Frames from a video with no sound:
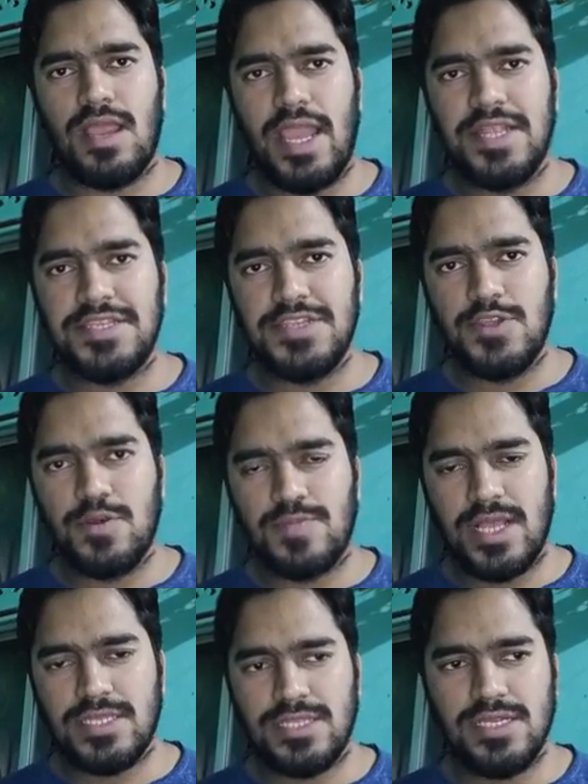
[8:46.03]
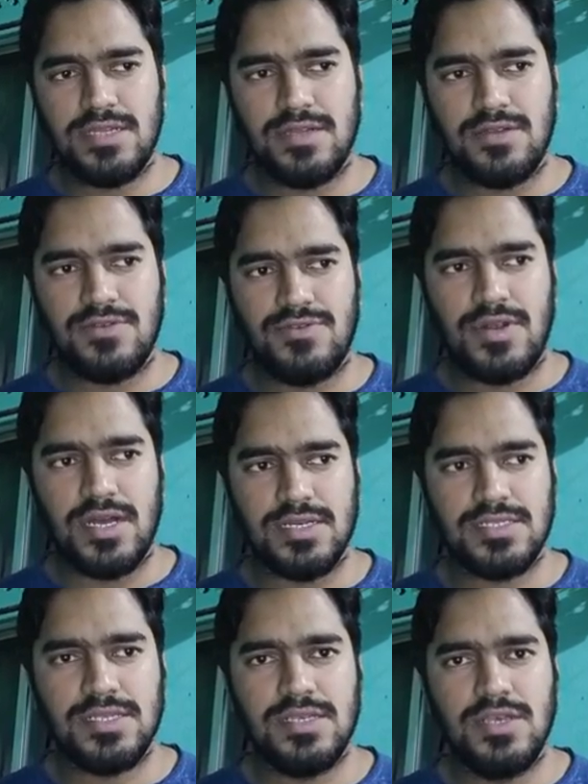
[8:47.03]
anti-neoplastic
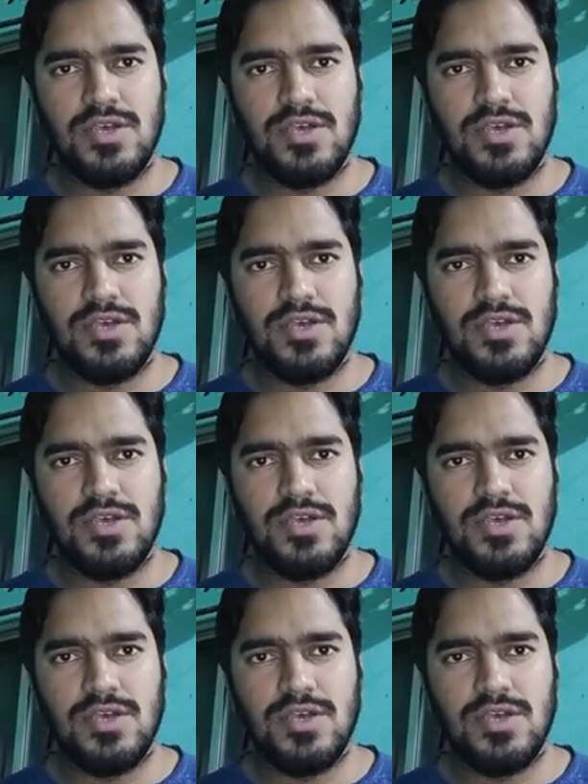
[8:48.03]
drugs.